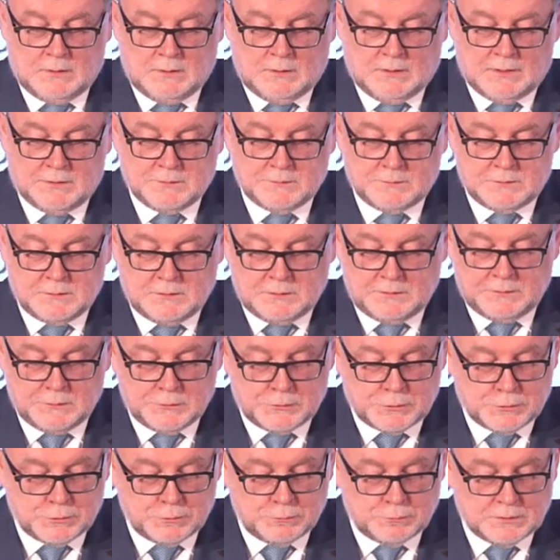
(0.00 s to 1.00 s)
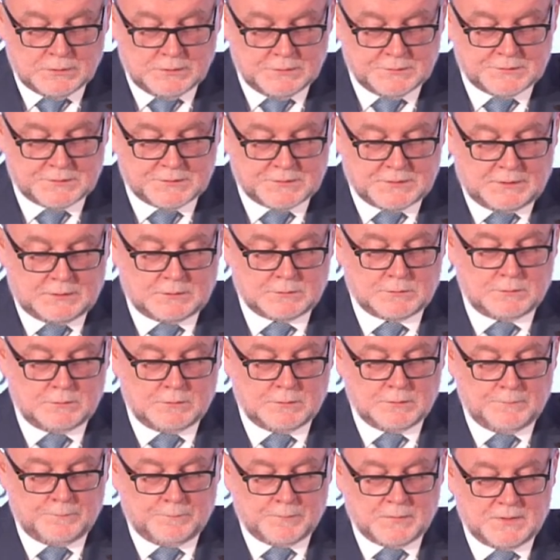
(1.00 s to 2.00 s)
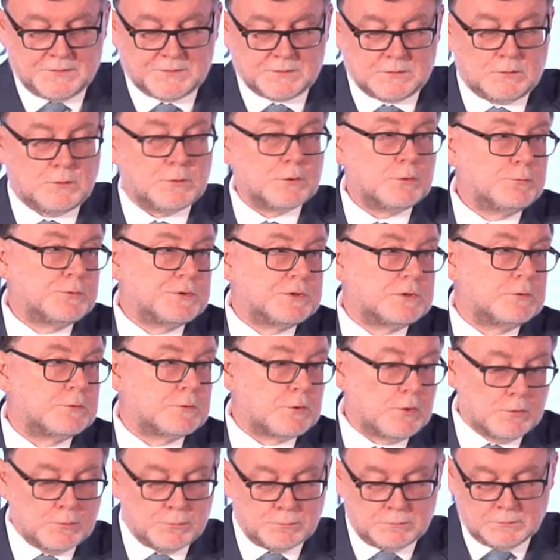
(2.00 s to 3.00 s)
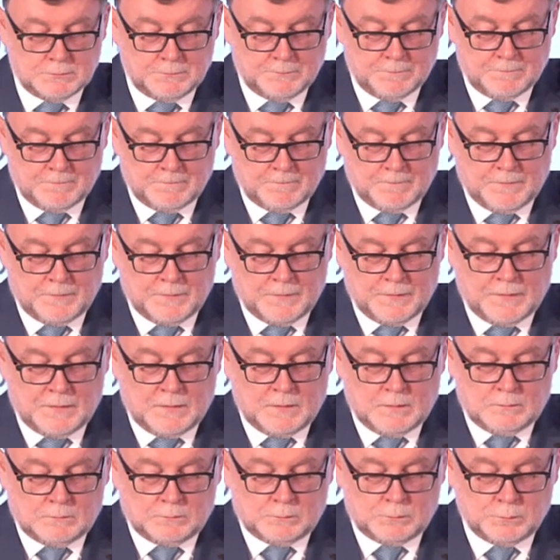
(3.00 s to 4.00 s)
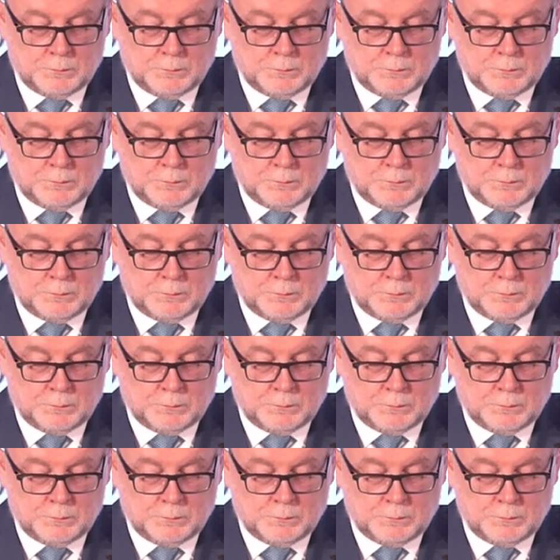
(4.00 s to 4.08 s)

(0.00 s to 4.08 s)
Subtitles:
and the insurance sector has a crucial role to